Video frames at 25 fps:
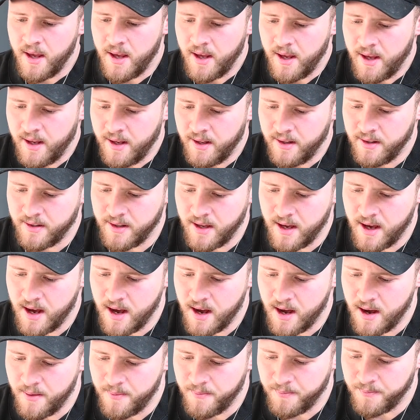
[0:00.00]
is
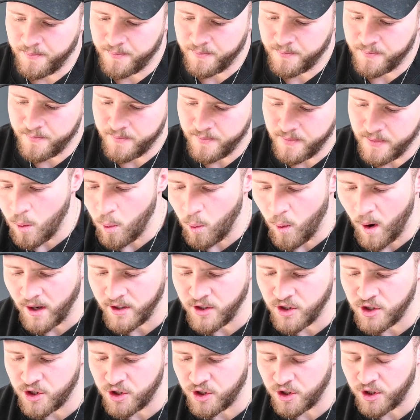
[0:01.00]
um,
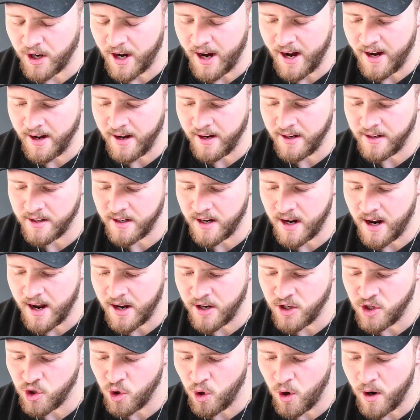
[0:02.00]
what training did I
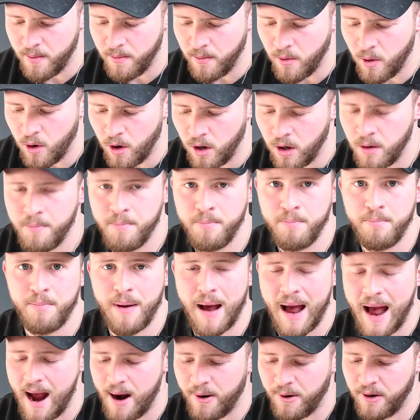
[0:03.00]
enjoy more,
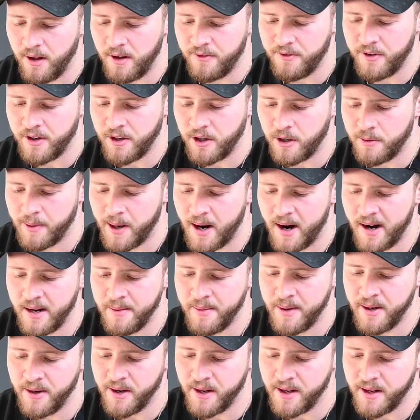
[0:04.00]
powerlifting or
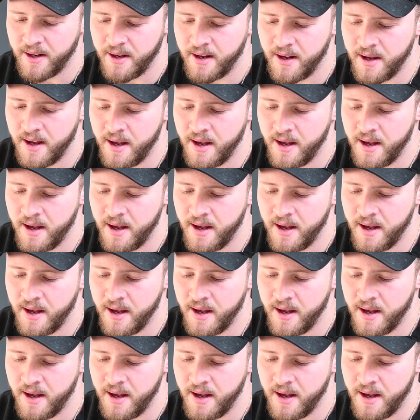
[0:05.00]
bodybuilding?